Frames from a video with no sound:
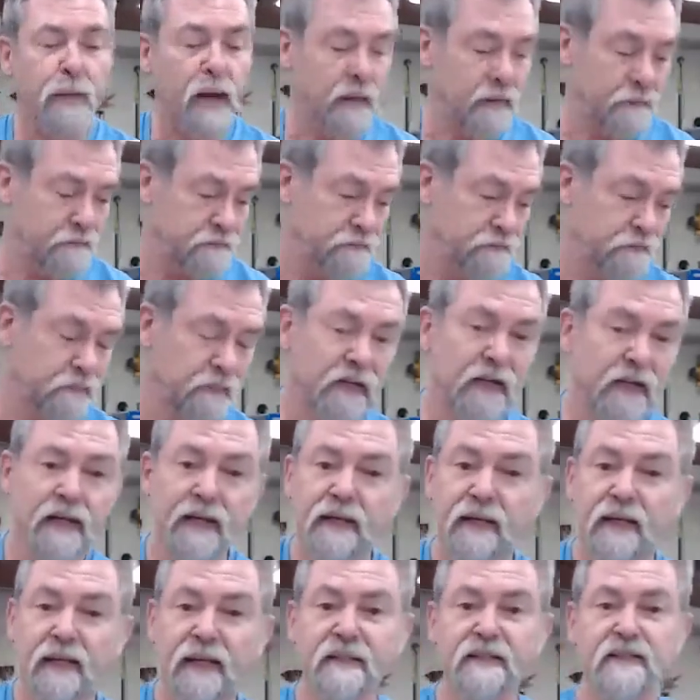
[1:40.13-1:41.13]
But
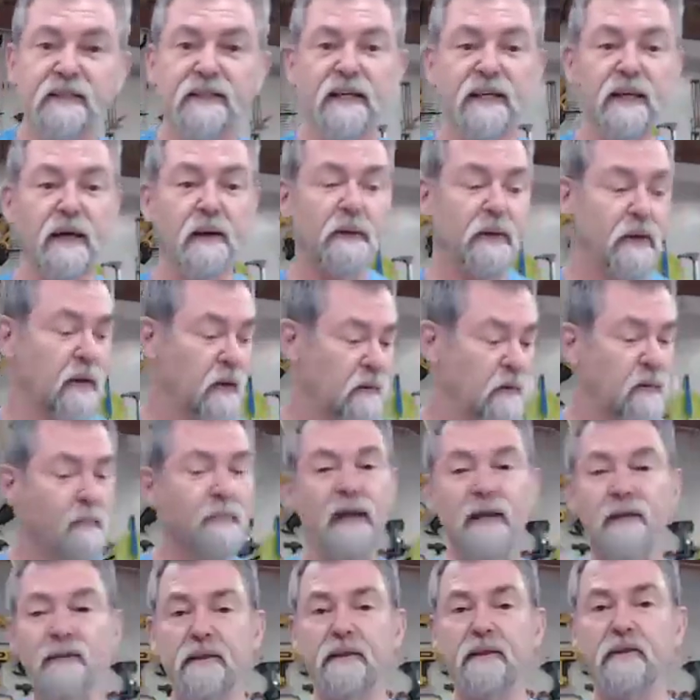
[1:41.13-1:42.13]
let's see how we go. The
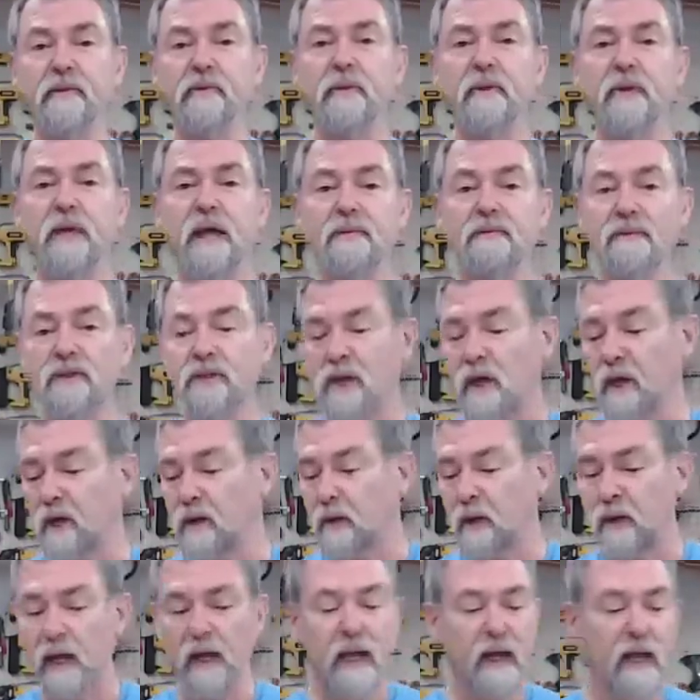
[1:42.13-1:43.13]
main thing is we have a
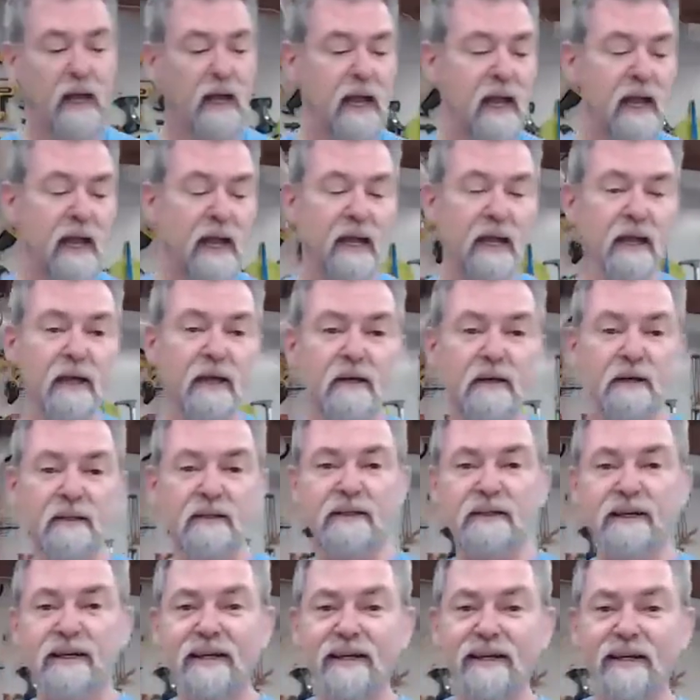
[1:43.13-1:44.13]
show,
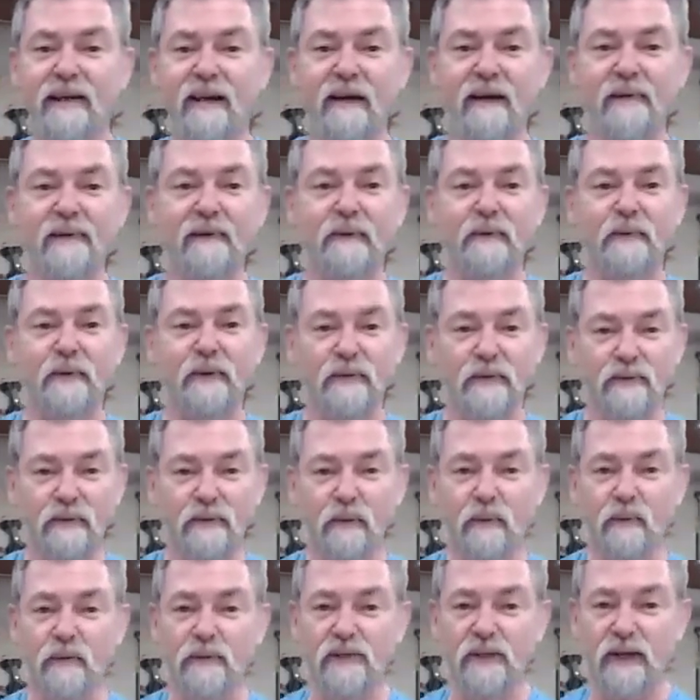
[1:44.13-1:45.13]
and I'm going to read
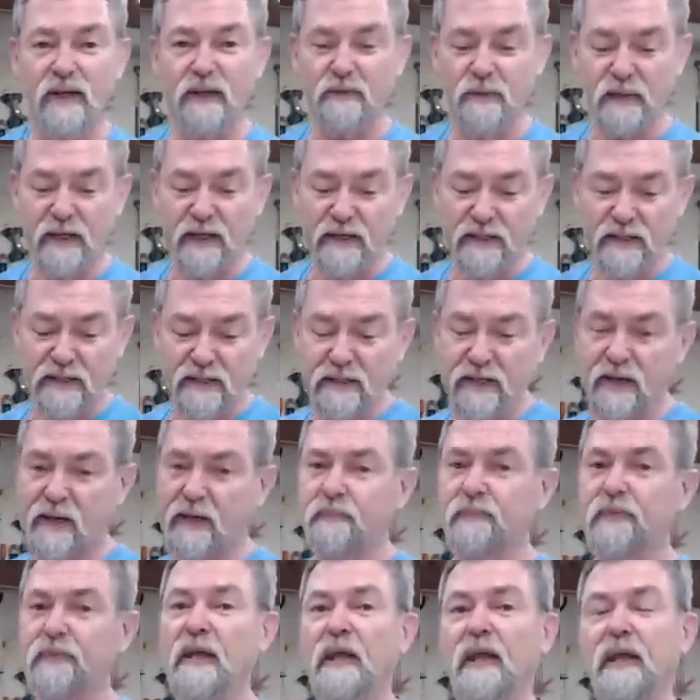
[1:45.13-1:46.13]
through what's going to be in it today.